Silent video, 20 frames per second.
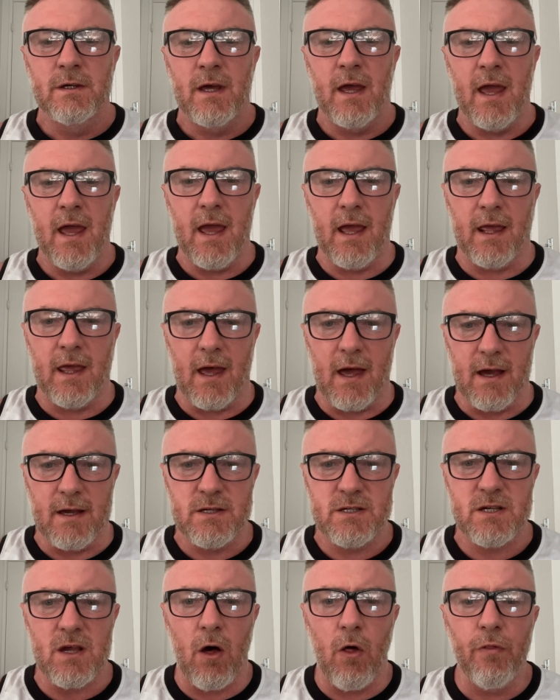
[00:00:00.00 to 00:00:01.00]
Hey
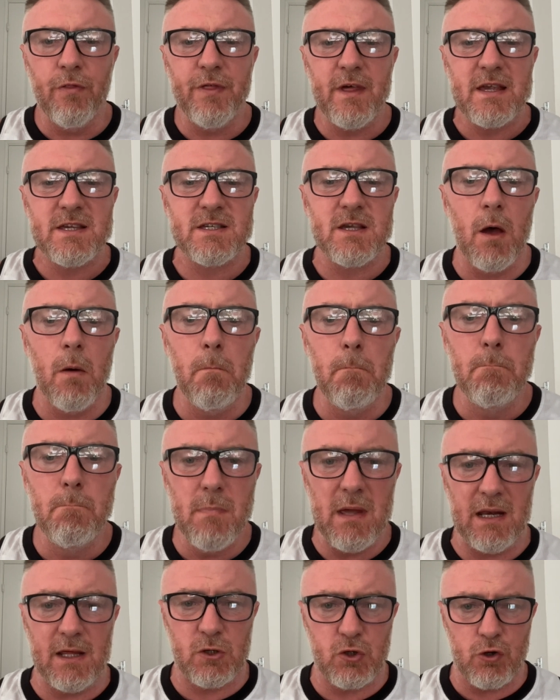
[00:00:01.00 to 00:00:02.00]
guys, on this
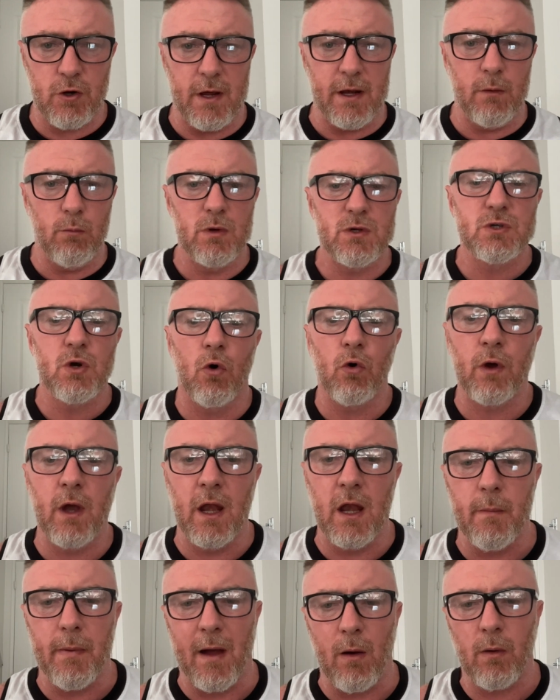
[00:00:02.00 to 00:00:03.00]
mini training we're talking
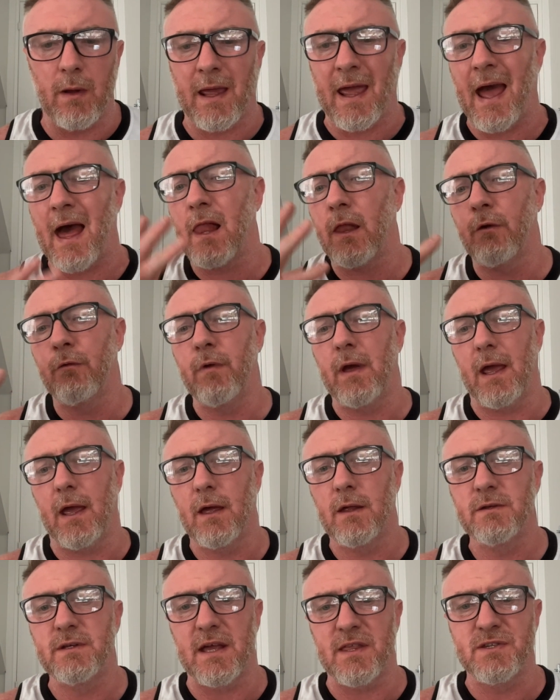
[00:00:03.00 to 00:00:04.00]
about calorie
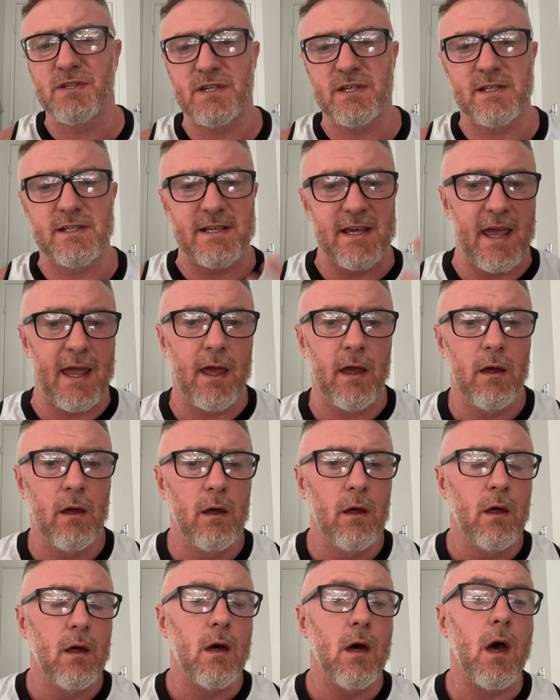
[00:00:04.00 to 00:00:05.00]
density
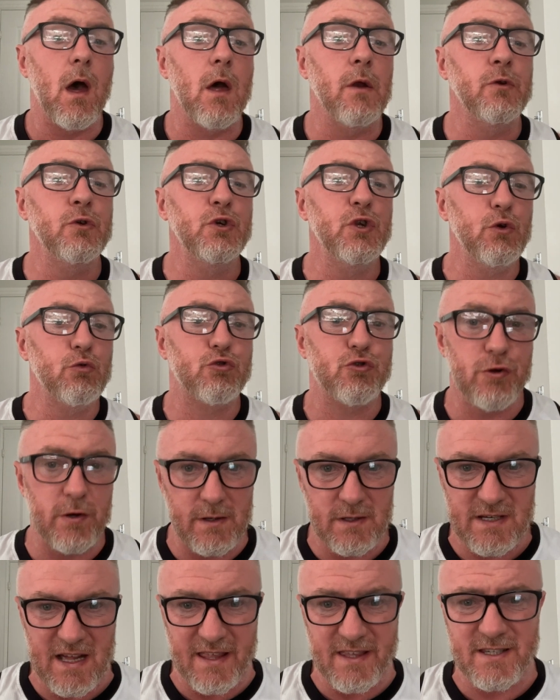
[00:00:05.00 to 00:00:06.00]
and
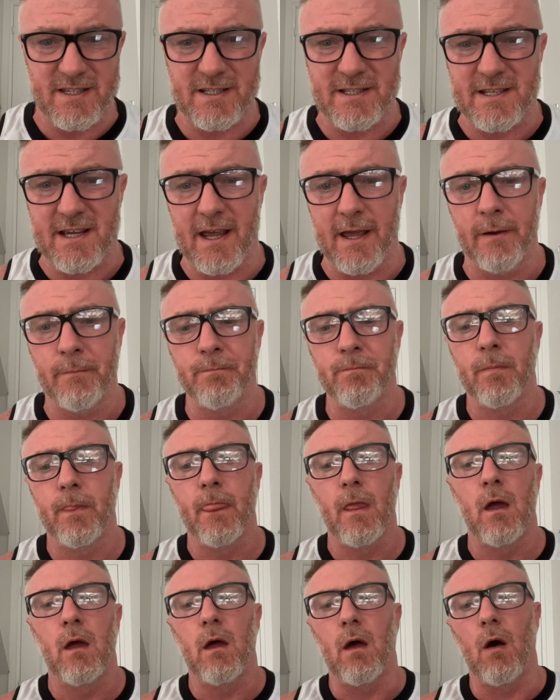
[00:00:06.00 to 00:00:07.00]
nutrient density,
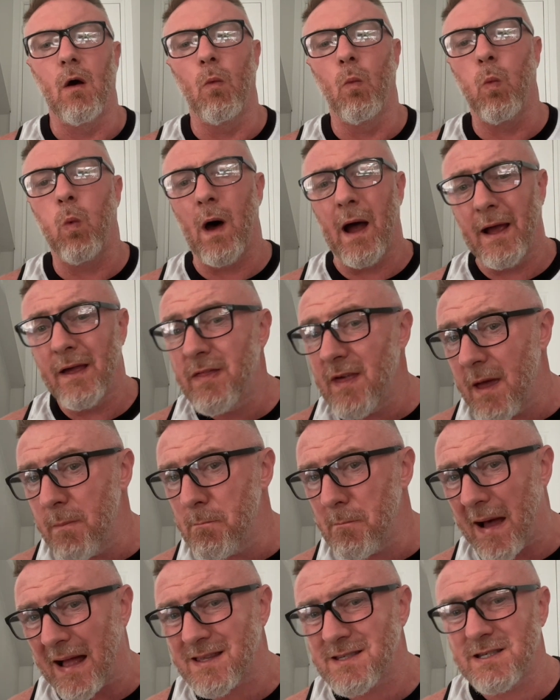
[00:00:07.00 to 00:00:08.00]
why they
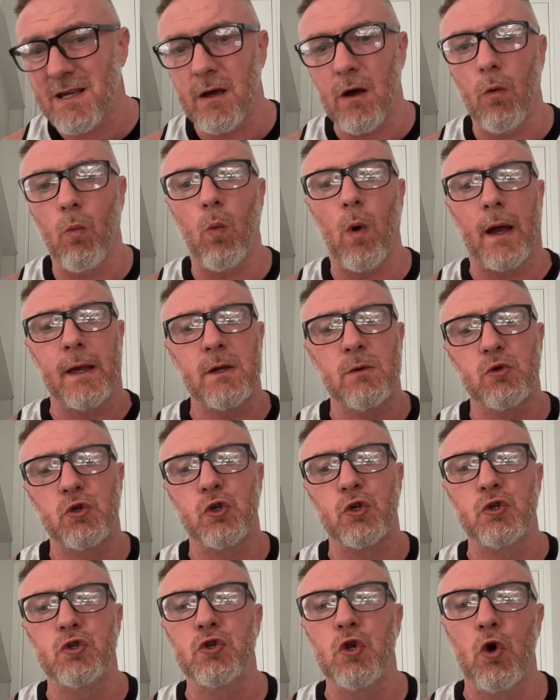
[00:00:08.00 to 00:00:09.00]
matter and why you
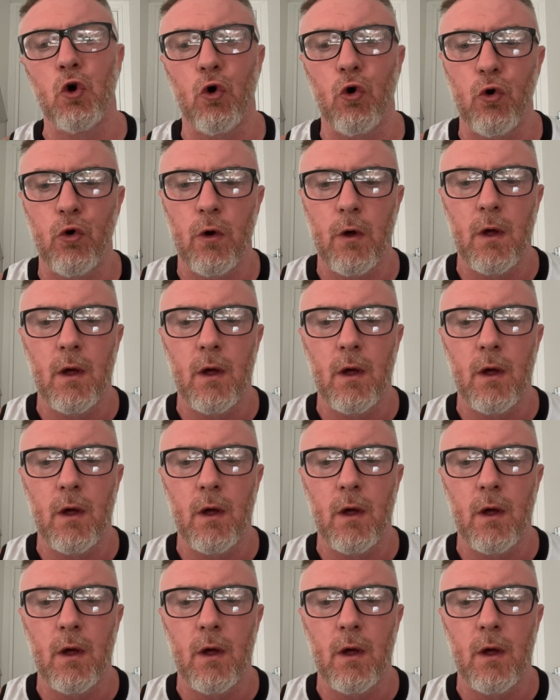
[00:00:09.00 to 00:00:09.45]
should know